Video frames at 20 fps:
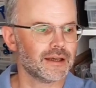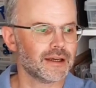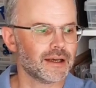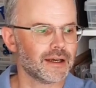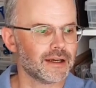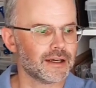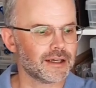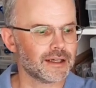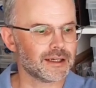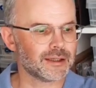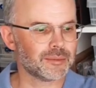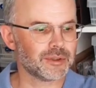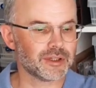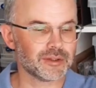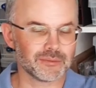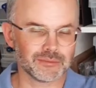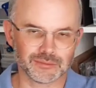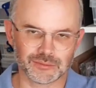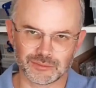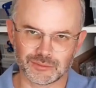
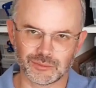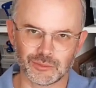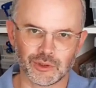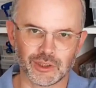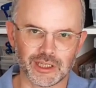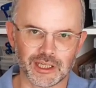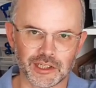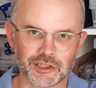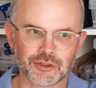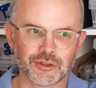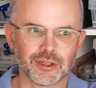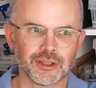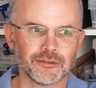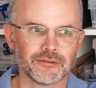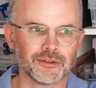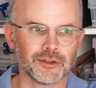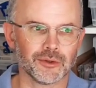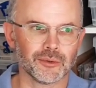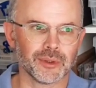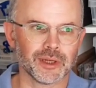but we're literally a
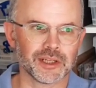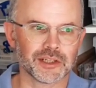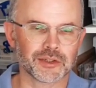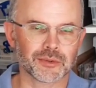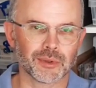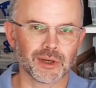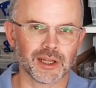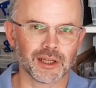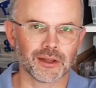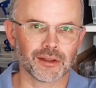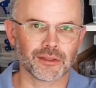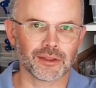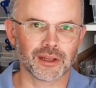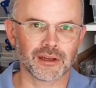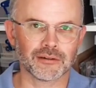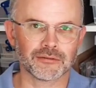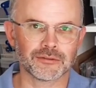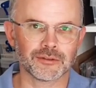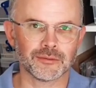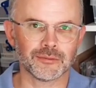few weeks away, I
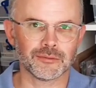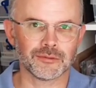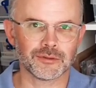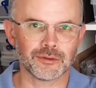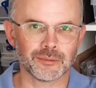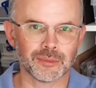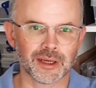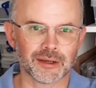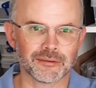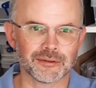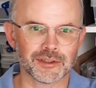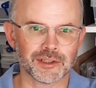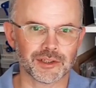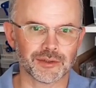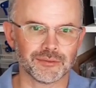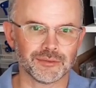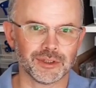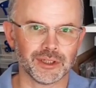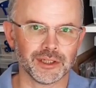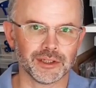think, from having
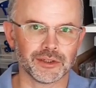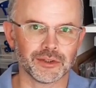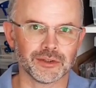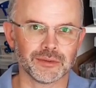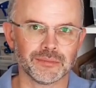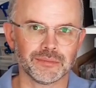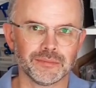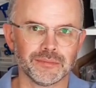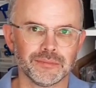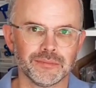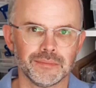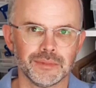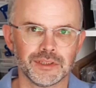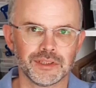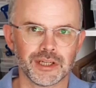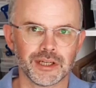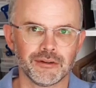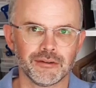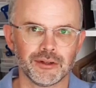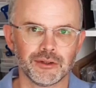some really good
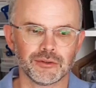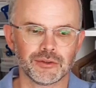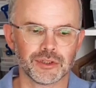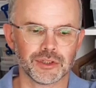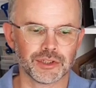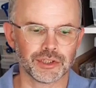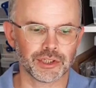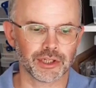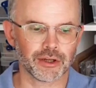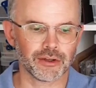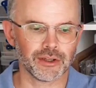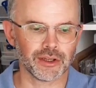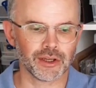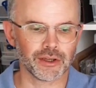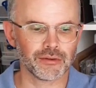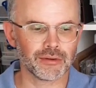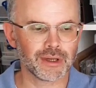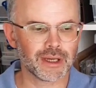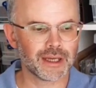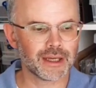material to show
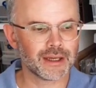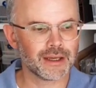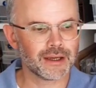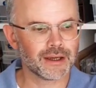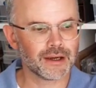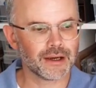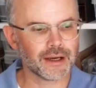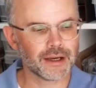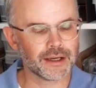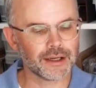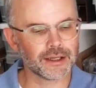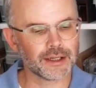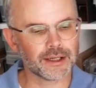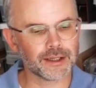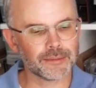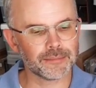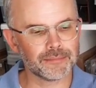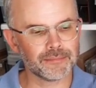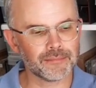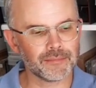you.
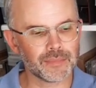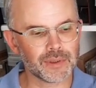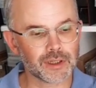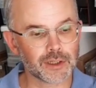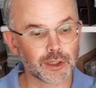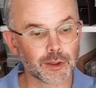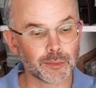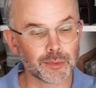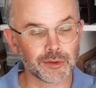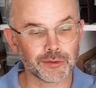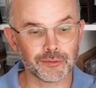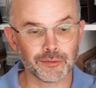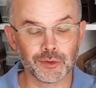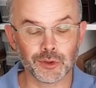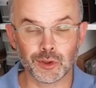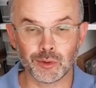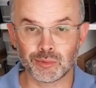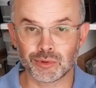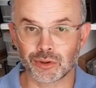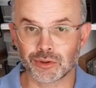A couple of
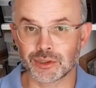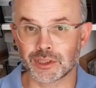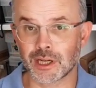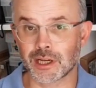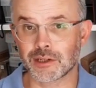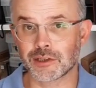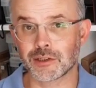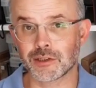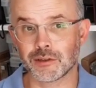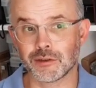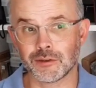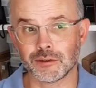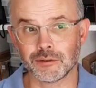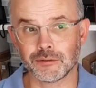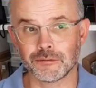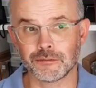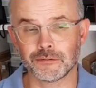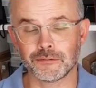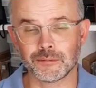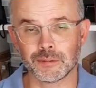new projects that
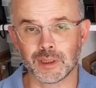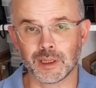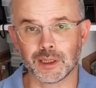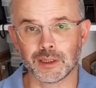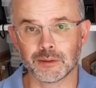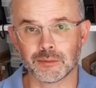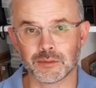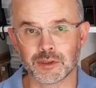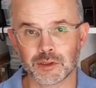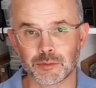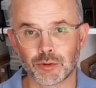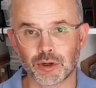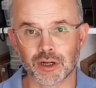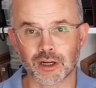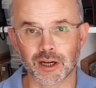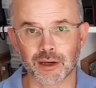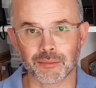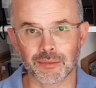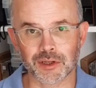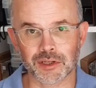have sprung
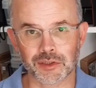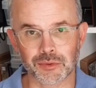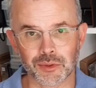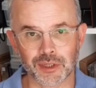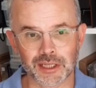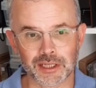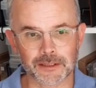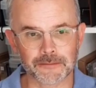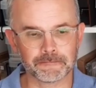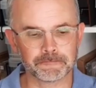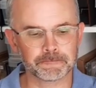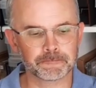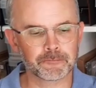up this week,